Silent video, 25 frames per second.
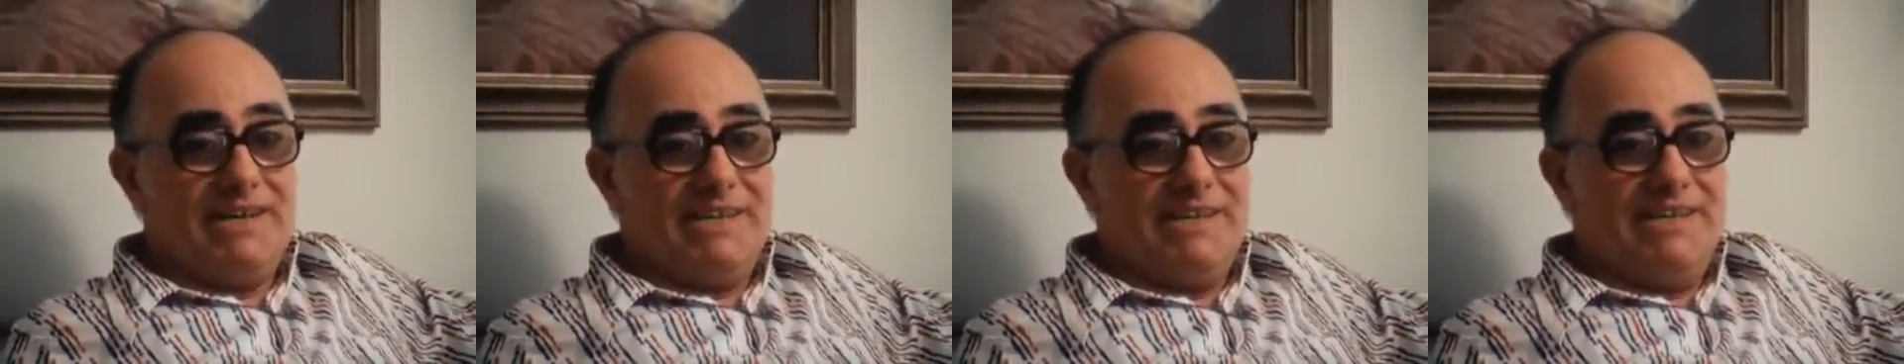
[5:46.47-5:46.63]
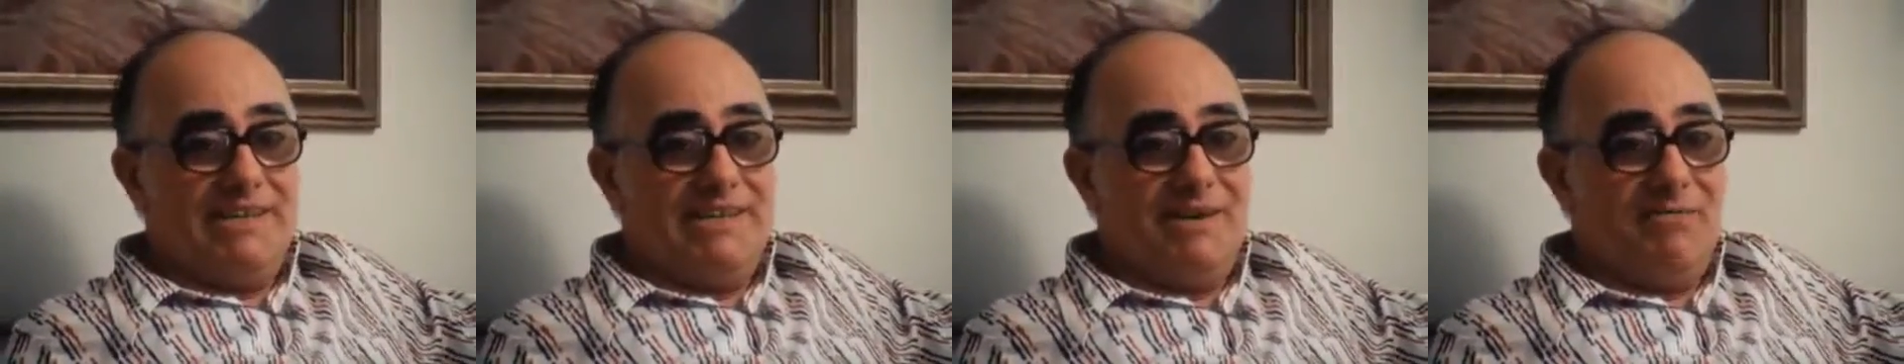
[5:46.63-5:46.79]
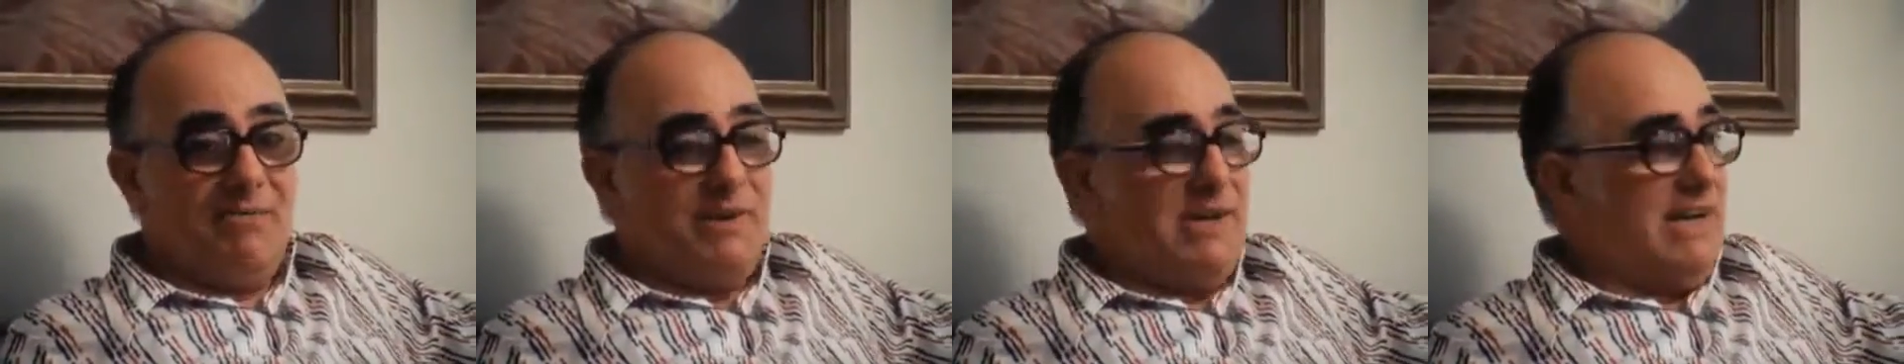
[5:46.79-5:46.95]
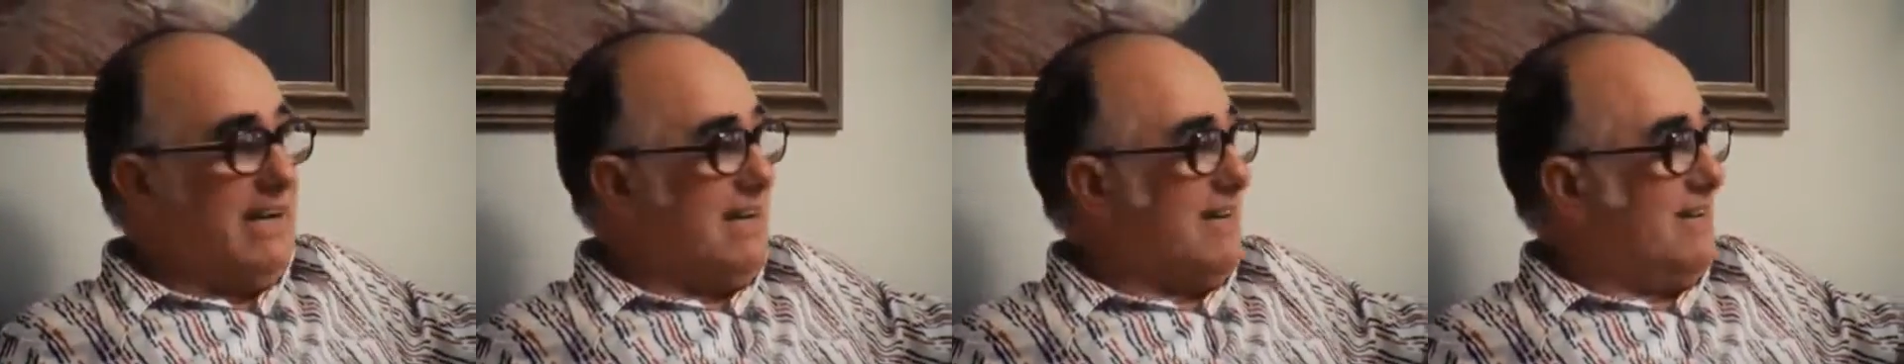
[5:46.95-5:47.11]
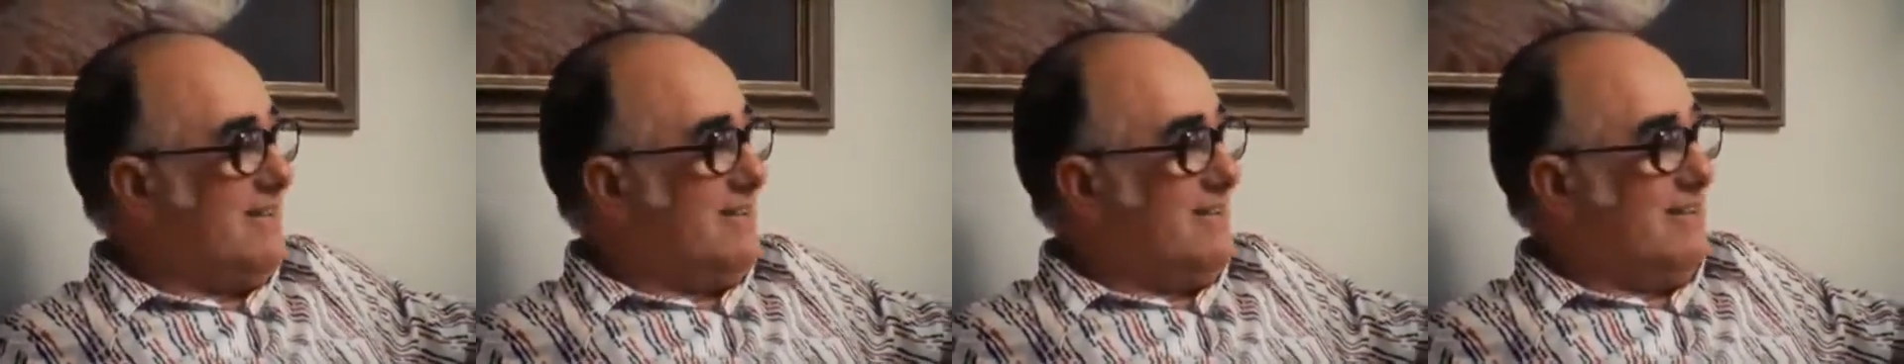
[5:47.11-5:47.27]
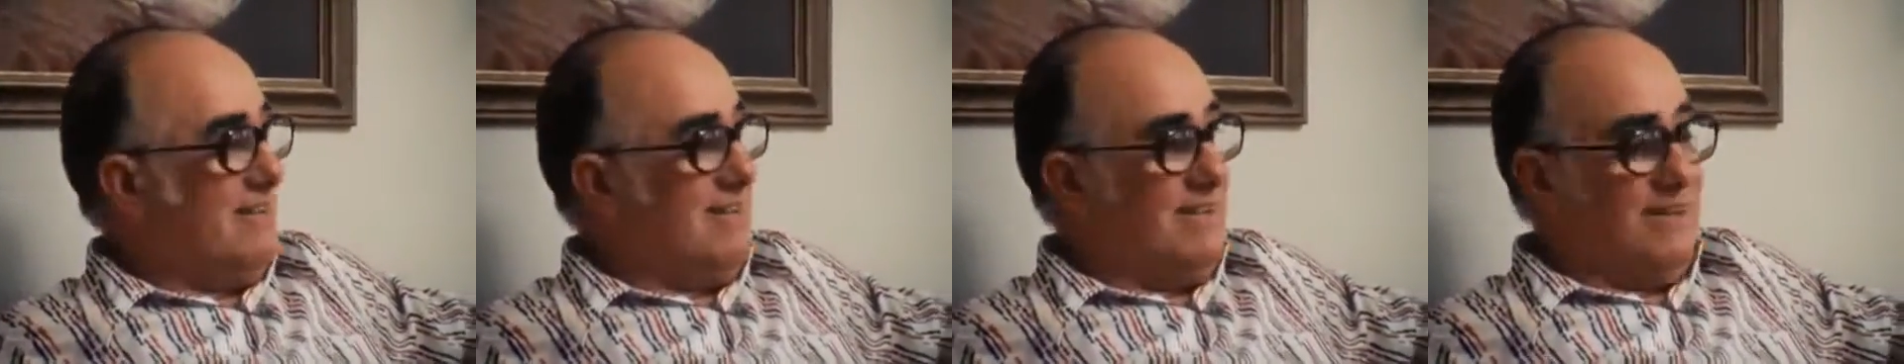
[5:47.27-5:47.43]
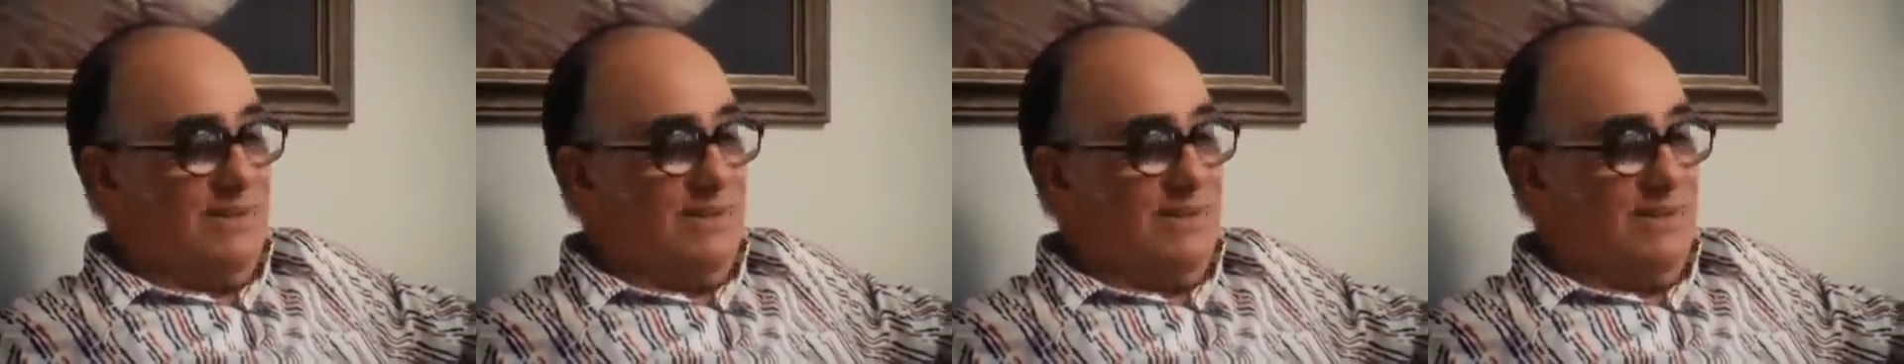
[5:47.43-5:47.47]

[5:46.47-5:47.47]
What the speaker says: a